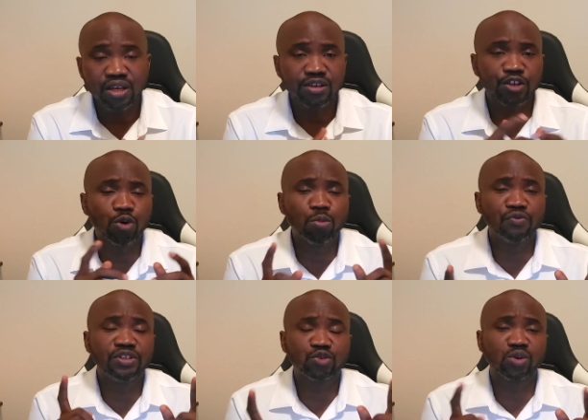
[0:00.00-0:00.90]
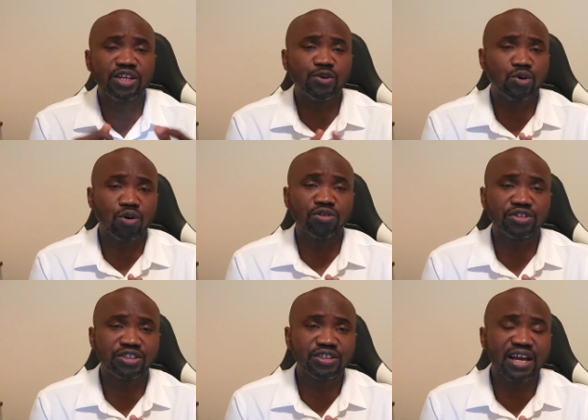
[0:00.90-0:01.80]
you know moving to a new
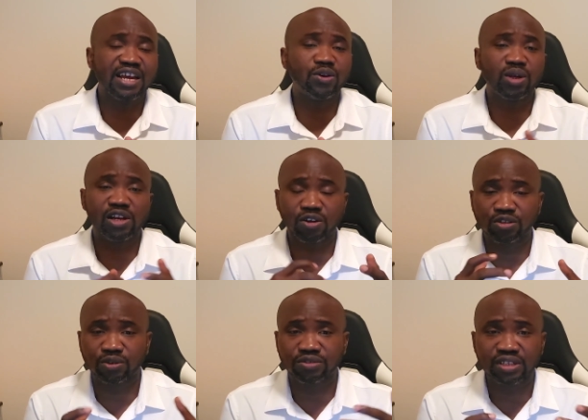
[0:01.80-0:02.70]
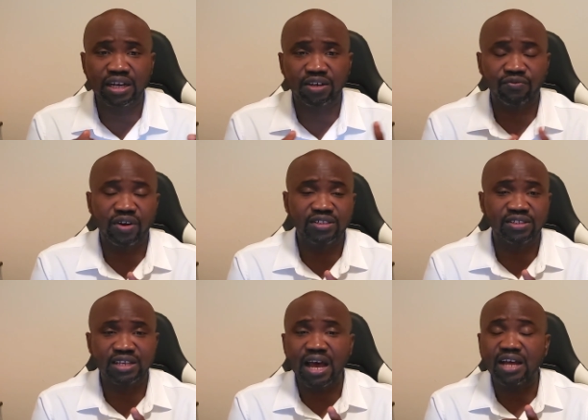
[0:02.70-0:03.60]
country i knew a lot of
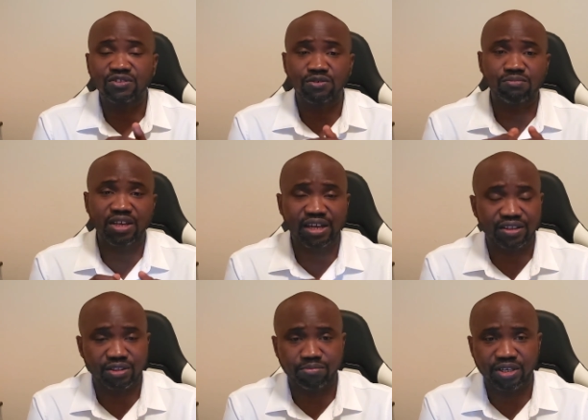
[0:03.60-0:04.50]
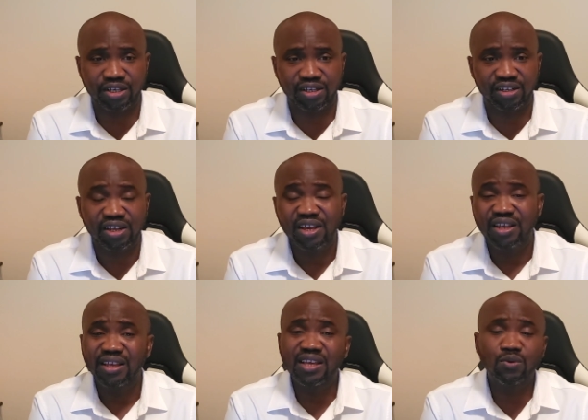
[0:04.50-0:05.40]
sacrifices i had to make at the beginning
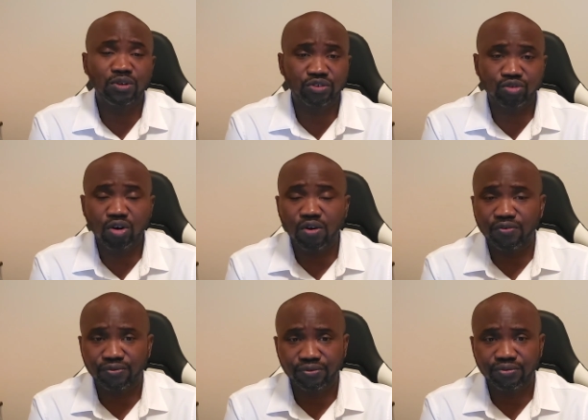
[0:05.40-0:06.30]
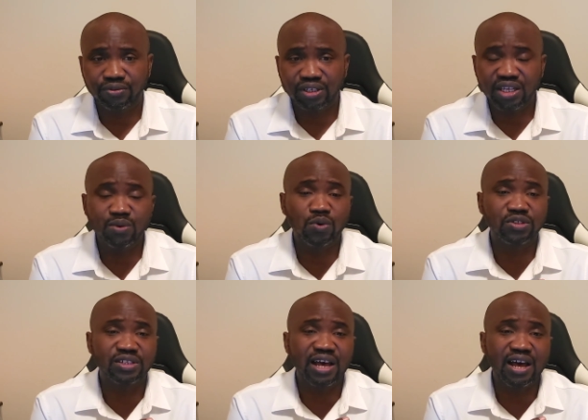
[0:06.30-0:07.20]
it was rough it
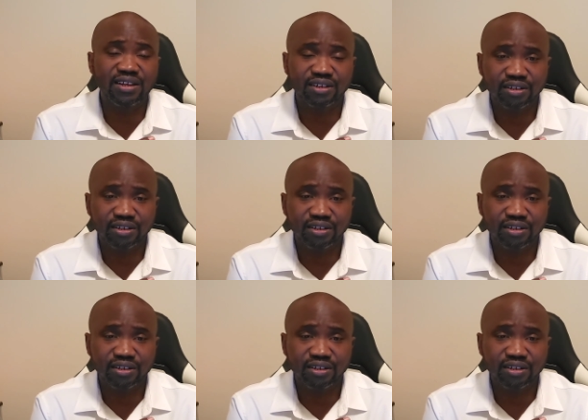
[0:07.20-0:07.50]
was hard